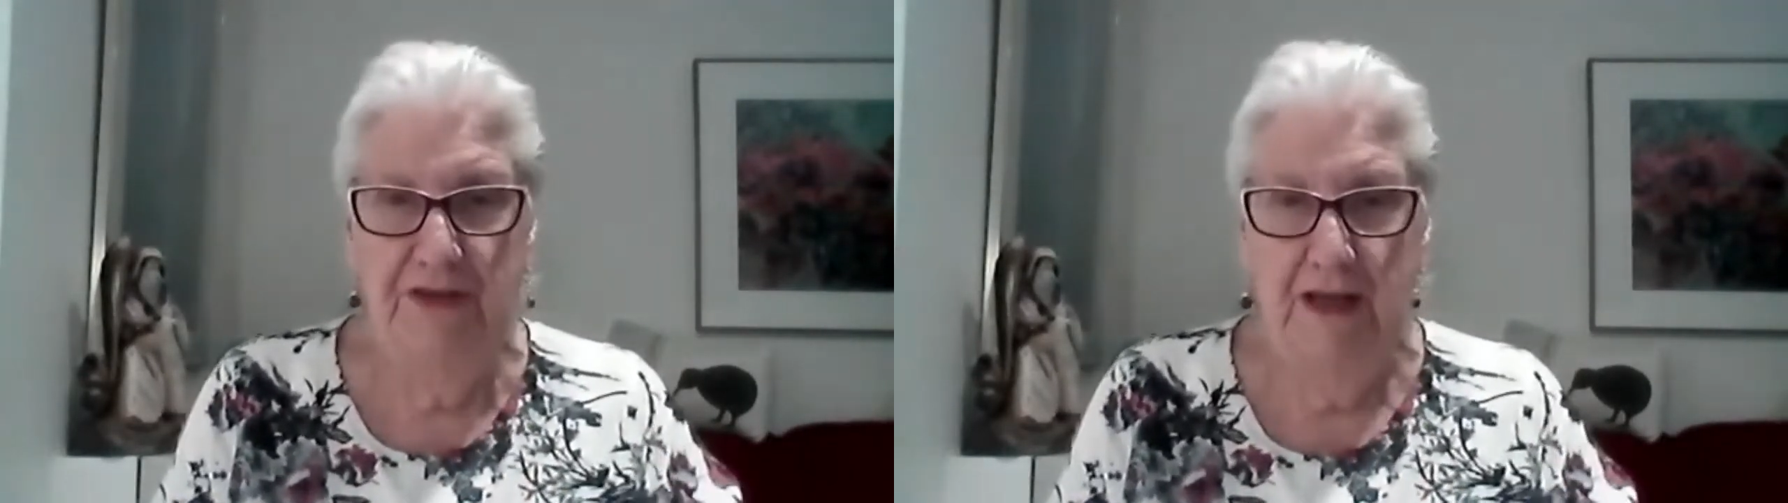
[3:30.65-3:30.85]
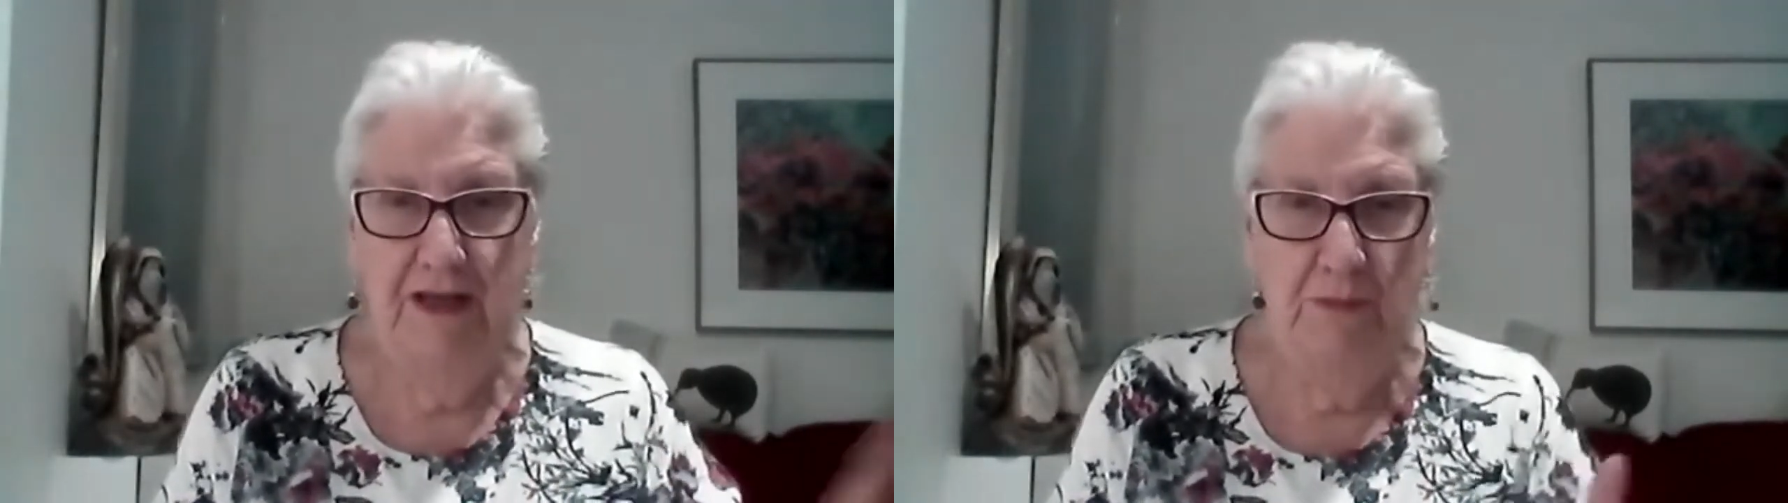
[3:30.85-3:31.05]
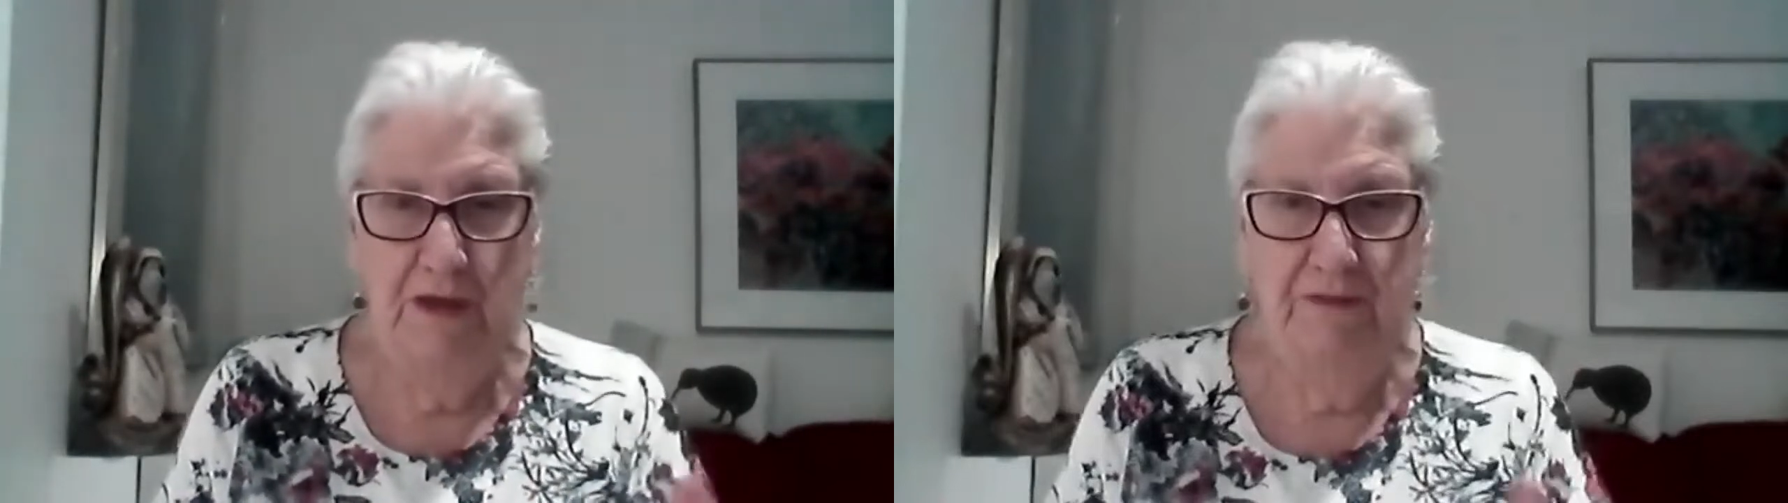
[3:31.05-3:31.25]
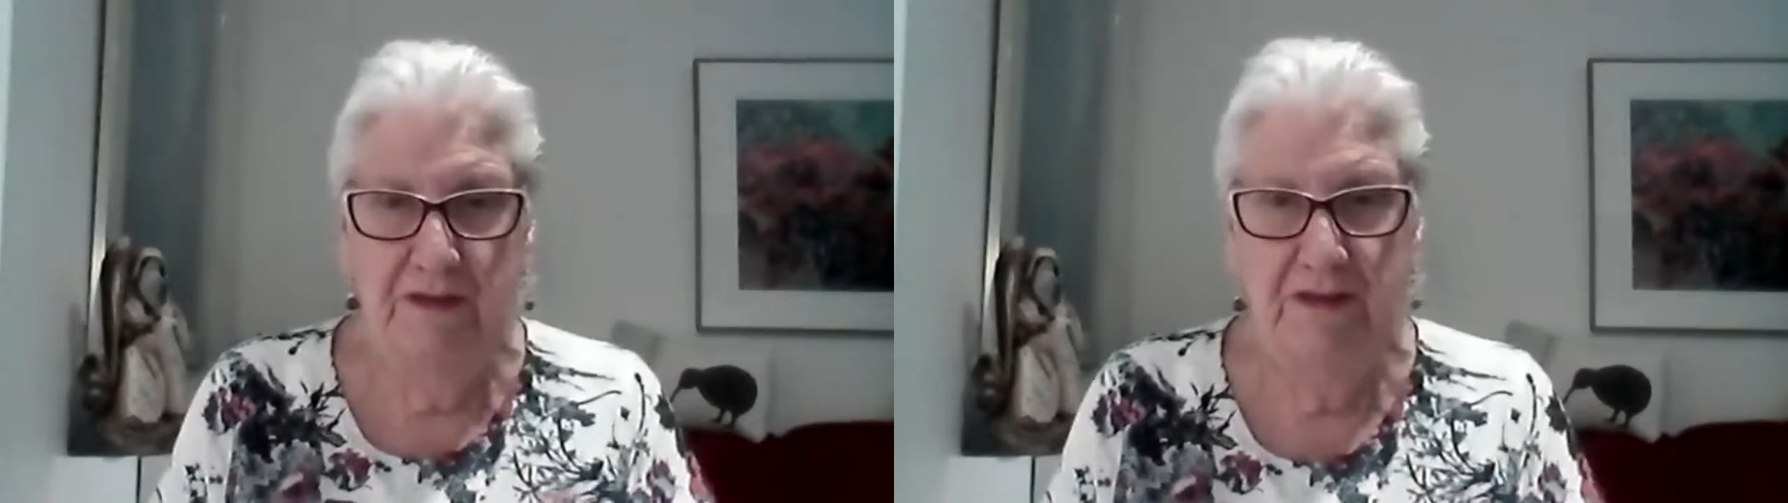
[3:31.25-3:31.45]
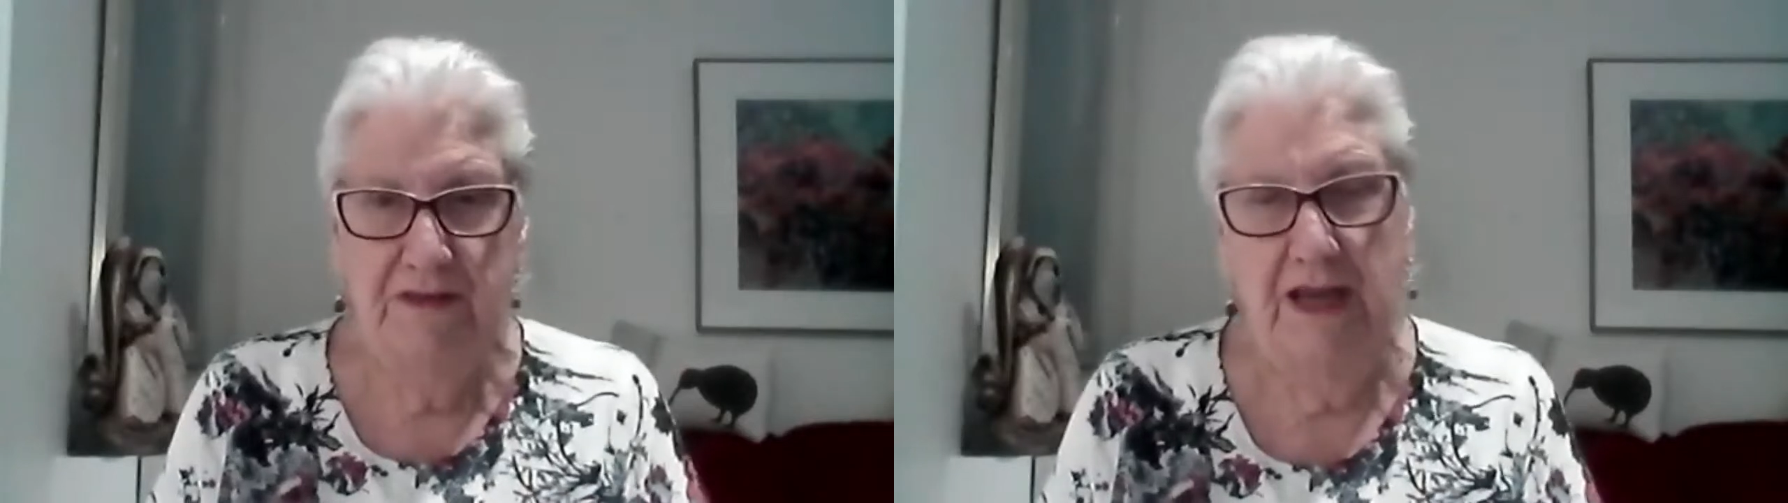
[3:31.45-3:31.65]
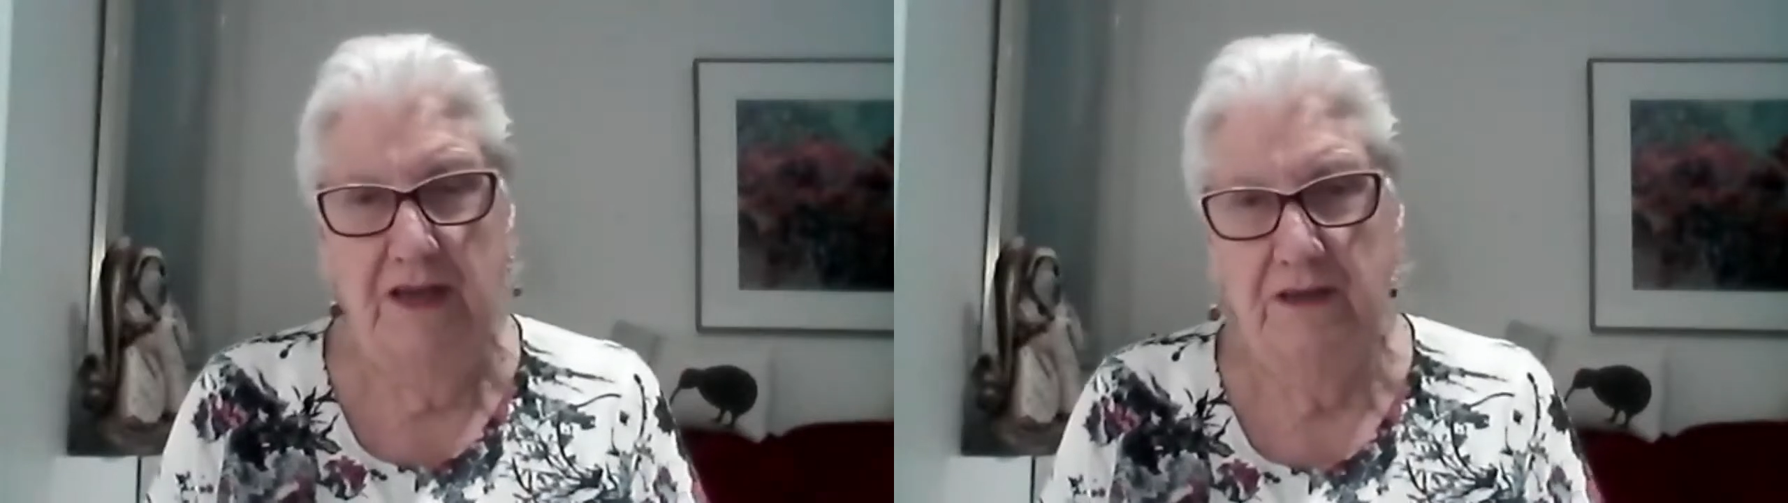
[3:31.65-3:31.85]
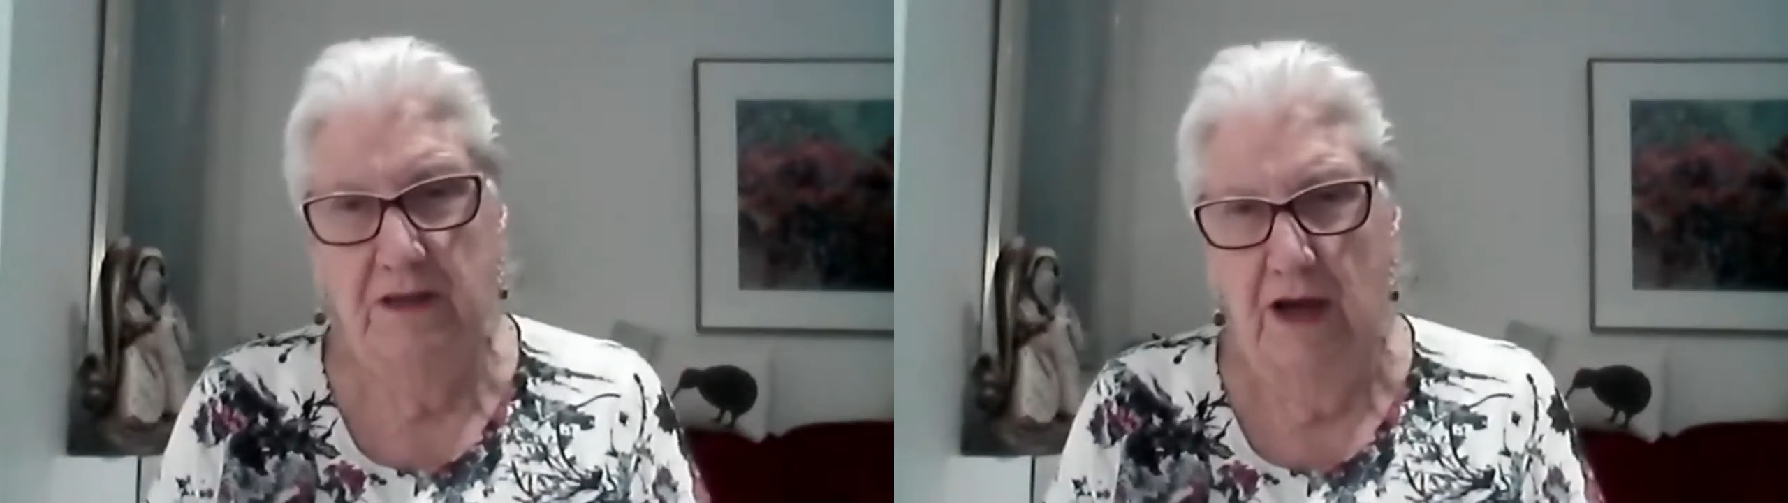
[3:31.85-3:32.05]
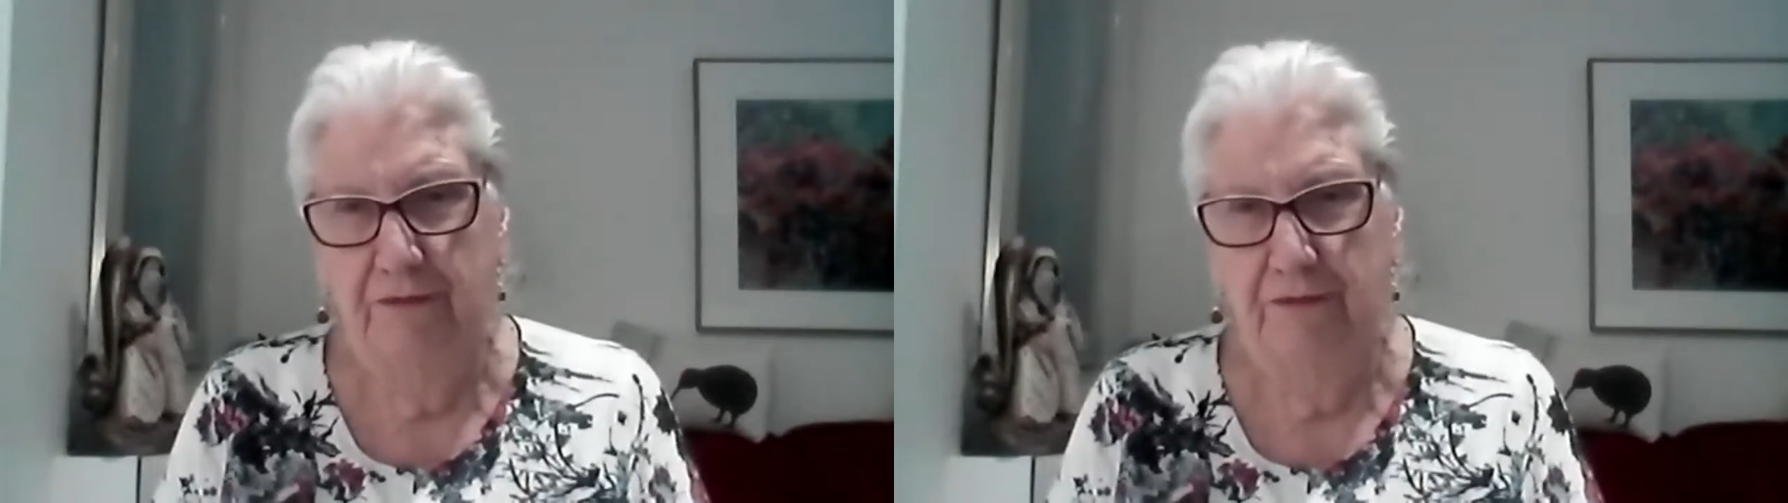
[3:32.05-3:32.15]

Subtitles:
the enemy of the state,